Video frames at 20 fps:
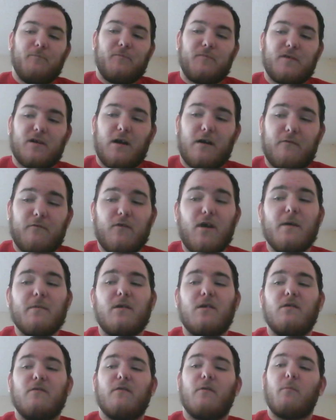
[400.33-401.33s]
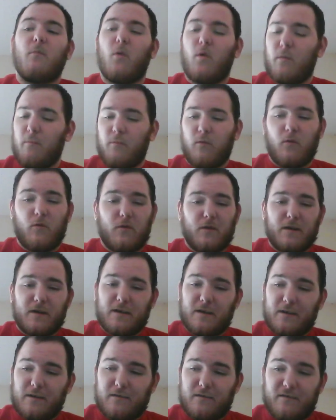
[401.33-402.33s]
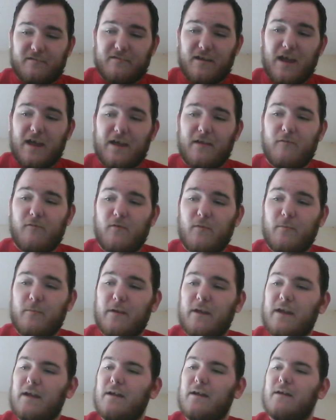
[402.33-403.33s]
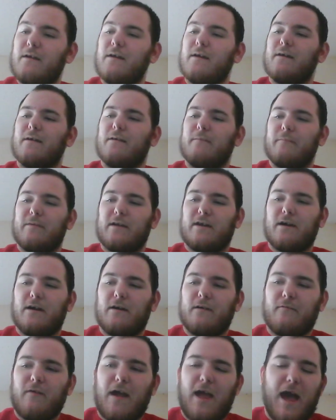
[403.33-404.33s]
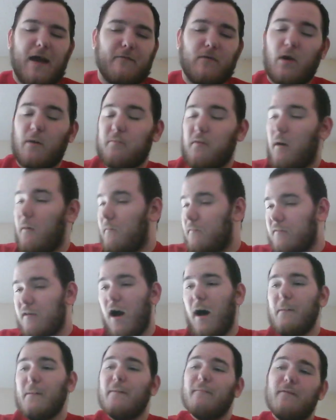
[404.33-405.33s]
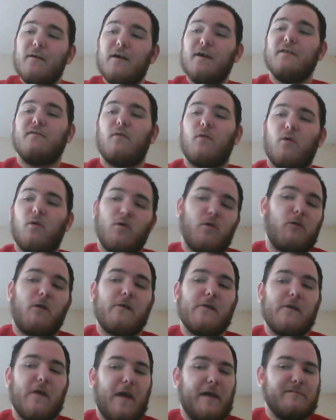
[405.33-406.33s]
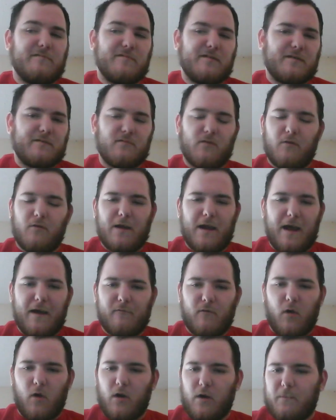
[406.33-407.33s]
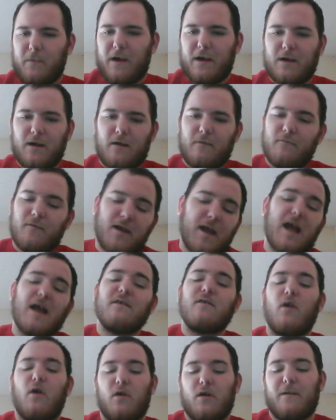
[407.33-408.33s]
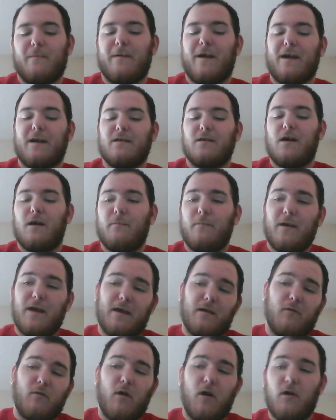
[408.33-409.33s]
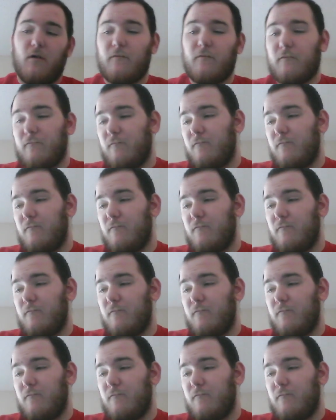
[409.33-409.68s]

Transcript: Now, I've rather come the more boring cliche for me because they have enough problems with it, or they just don't have a heart to back up. They kind of have a heart to back it up, and well,